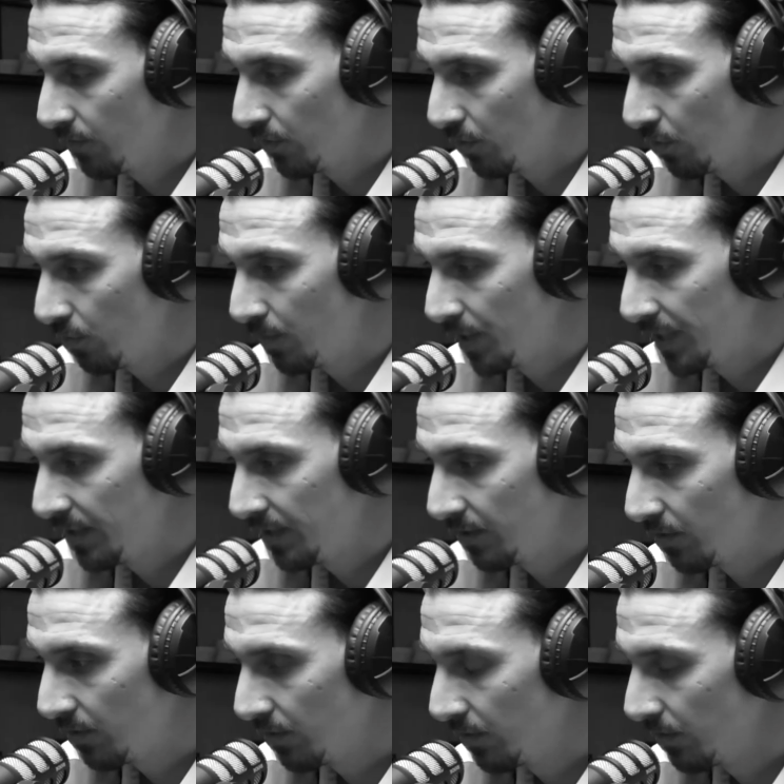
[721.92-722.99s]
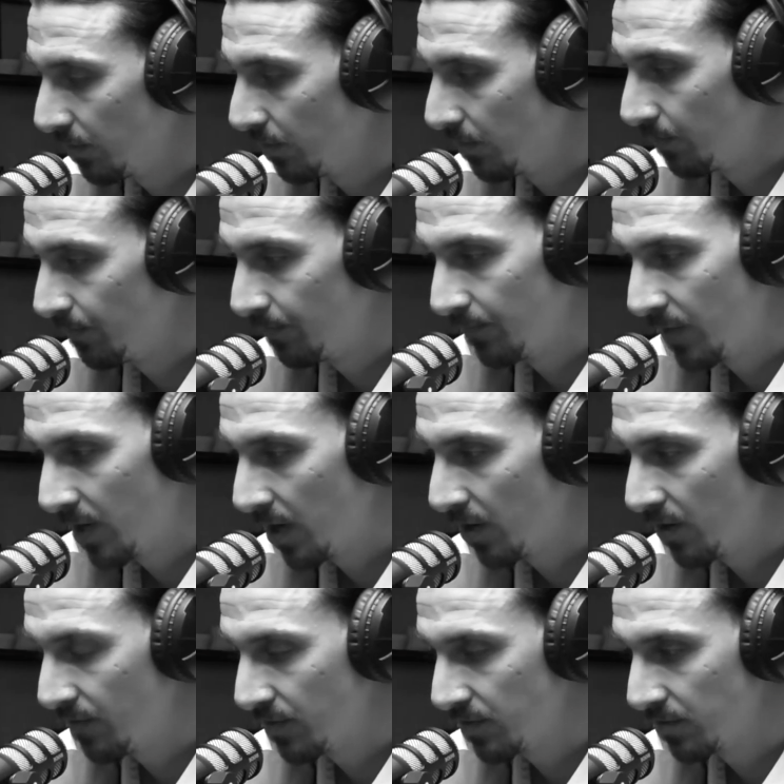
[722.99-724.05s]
nobody, or however